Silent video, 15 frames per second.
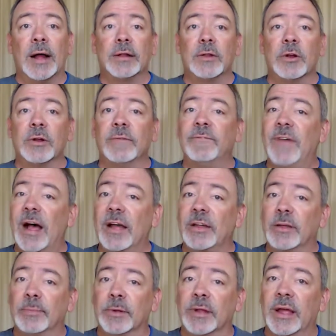I learned a
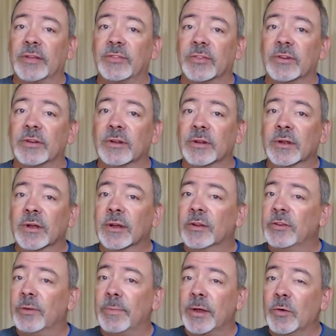valuable lesson
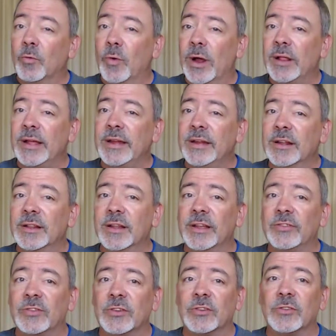to be willing to
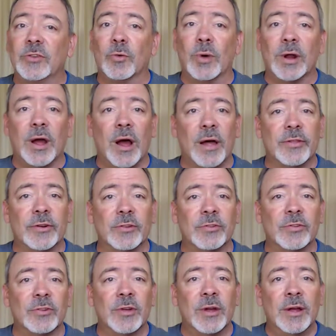listen to what
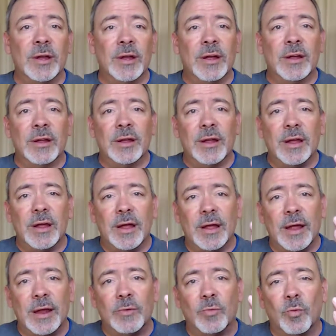others
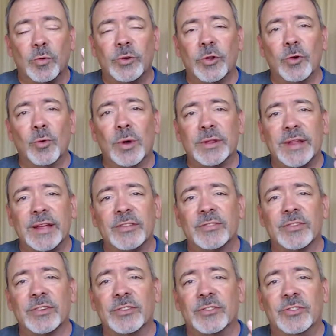and do what they
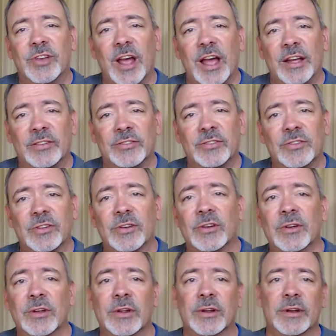suggest.
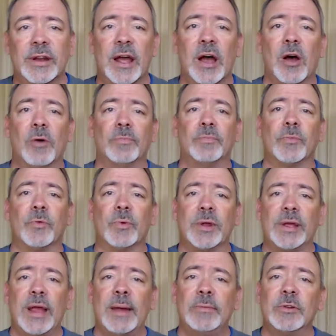Now, when
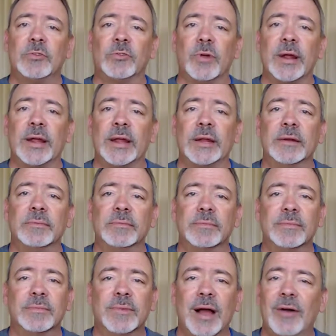it came to drinking,
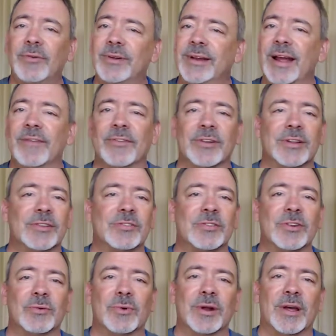I would never
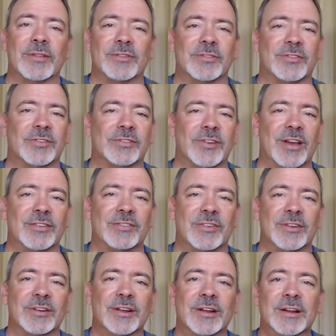listen to what others
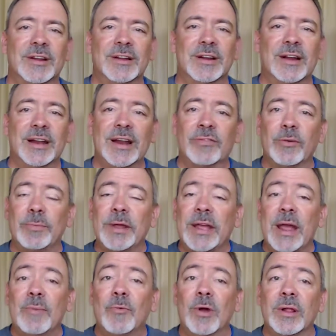suggested. I never
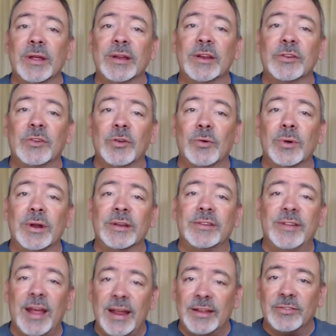became willing to do what
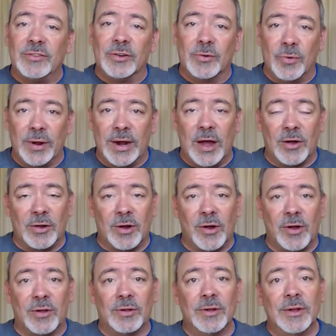it takes to quit
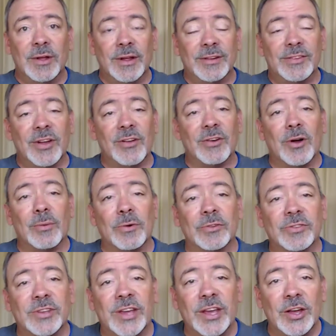alcohol until it
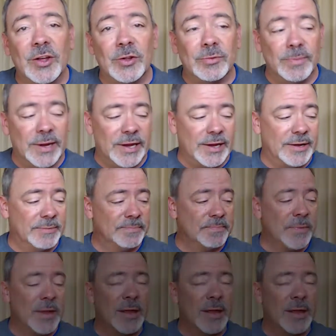almost killed me.